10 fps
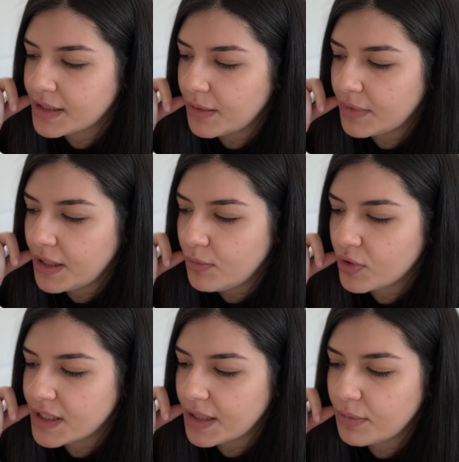something more
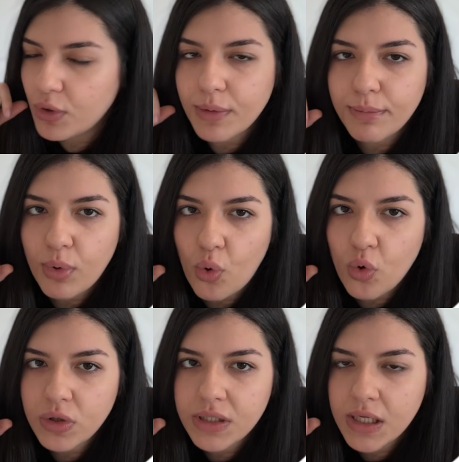simple and
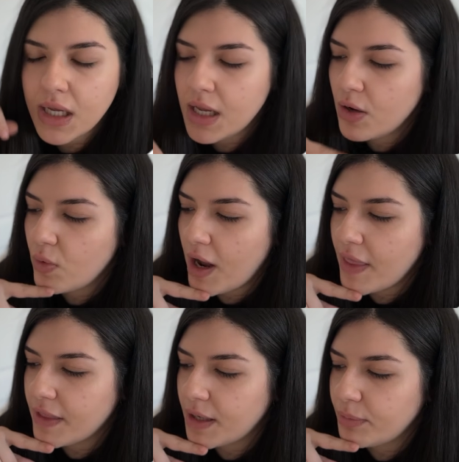bold,
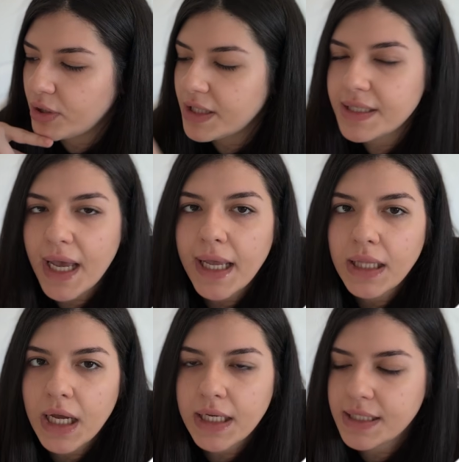and then put the
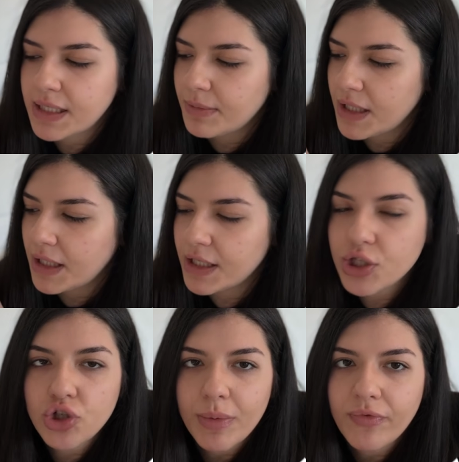tagline in something like a
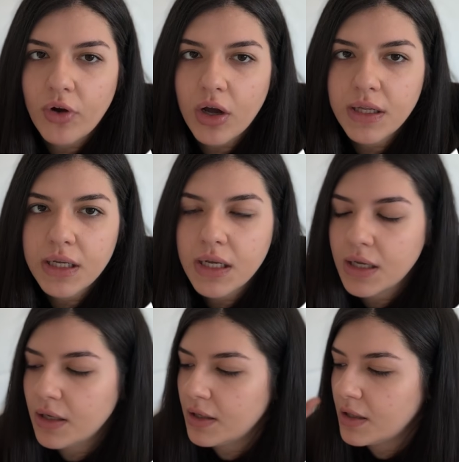script font.
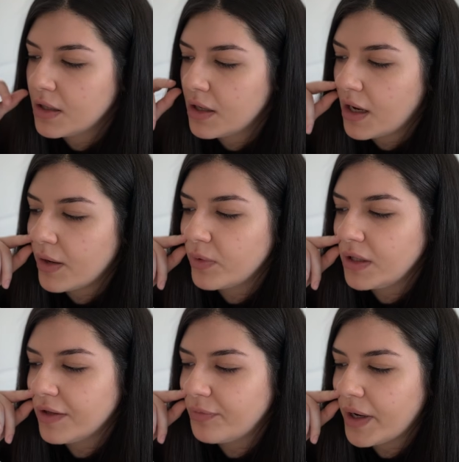I really
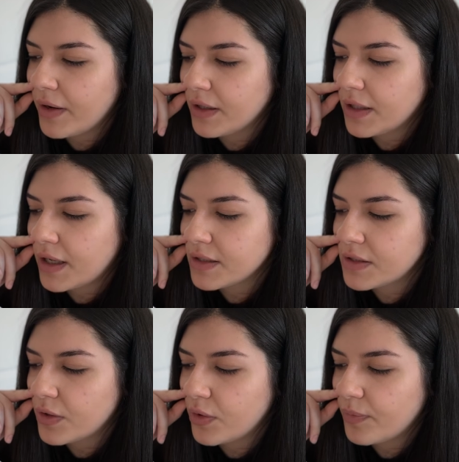love pairing that,
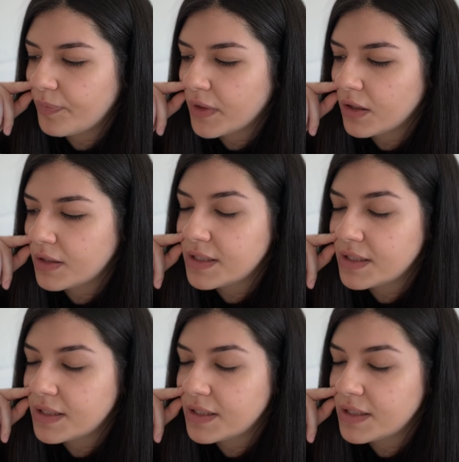so let's